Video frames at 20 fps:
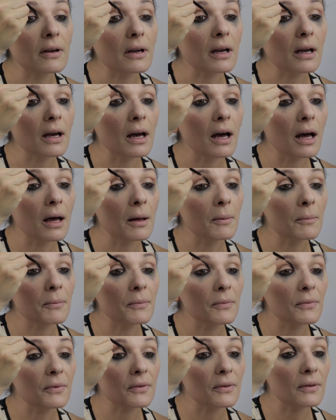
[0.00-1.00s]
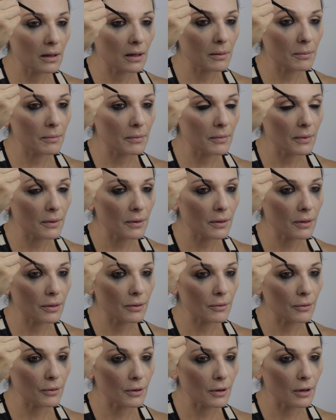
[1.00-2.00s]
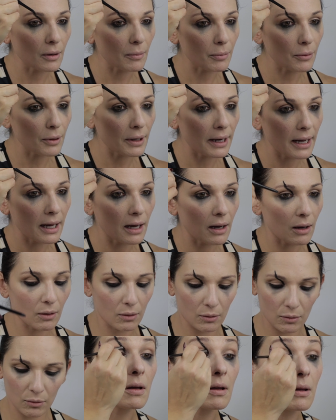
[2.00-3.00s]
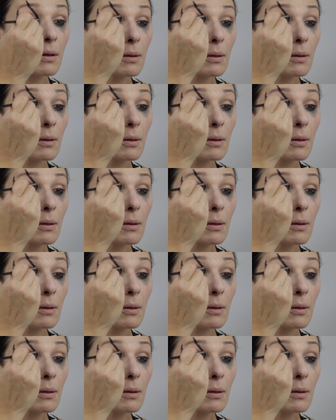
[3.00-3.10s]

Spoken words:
comes up through her brow.